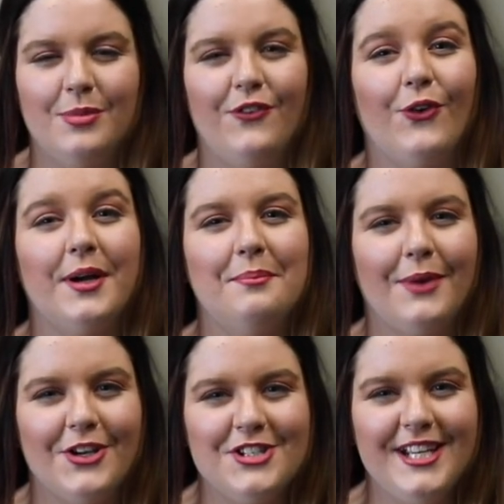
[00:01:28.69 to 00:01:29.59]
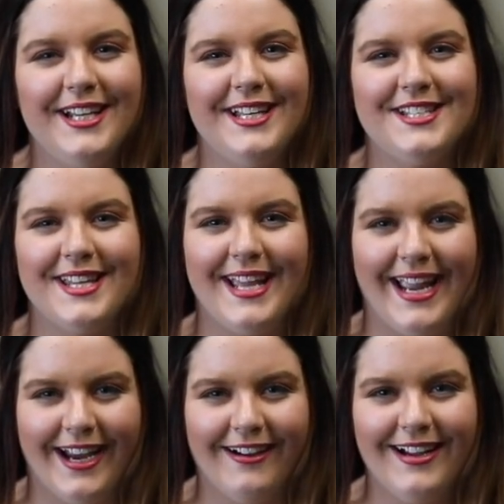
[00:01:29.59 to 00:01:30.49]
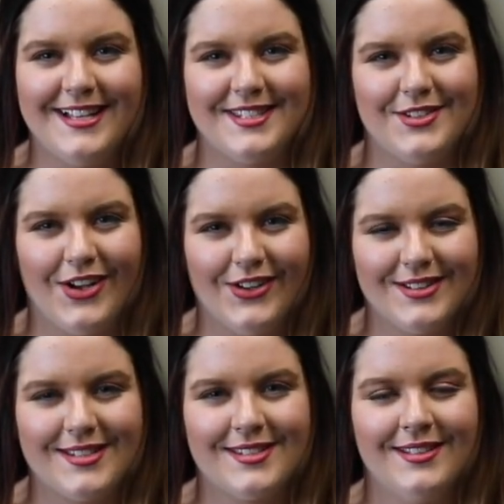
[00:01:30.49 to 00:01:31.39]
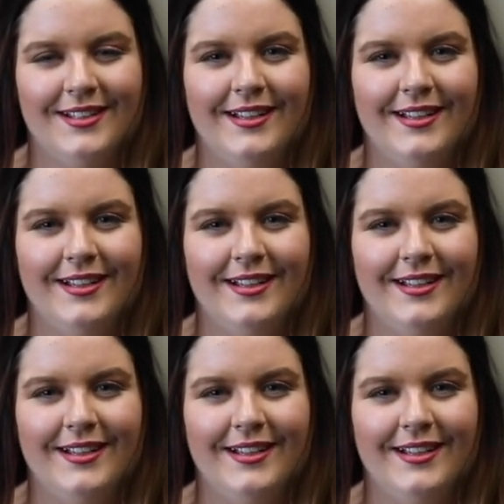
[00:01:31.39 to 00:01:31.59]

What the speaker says: before emerging into the air as adults.